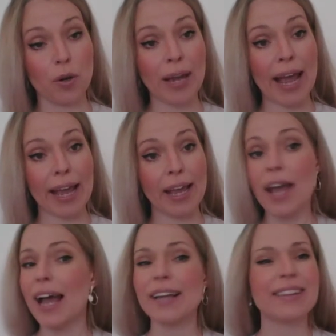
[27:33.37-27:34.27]
Okay,
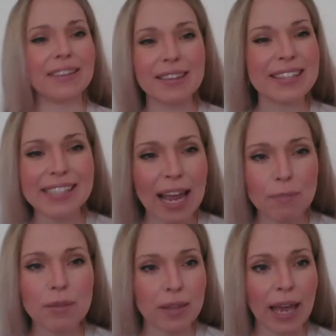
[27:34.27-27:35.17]

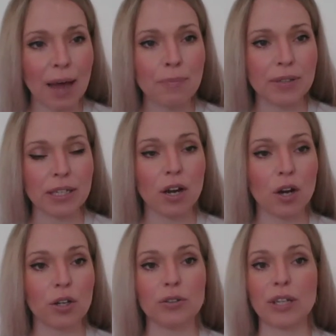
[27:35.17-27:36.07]
same thing happened in
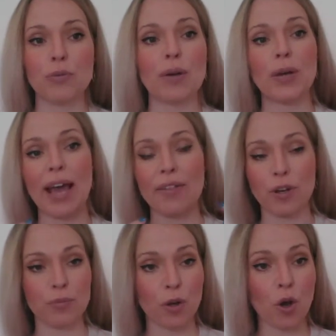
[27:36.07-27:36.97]
Hungary when we had
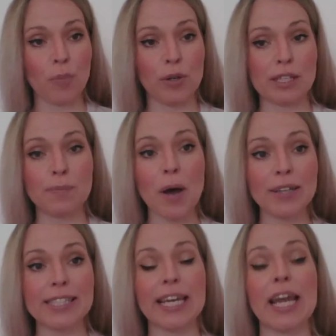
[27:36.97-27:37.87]
the Communist
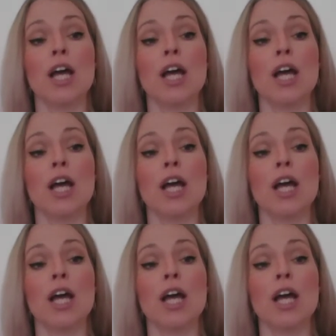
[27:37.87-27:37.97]
Party,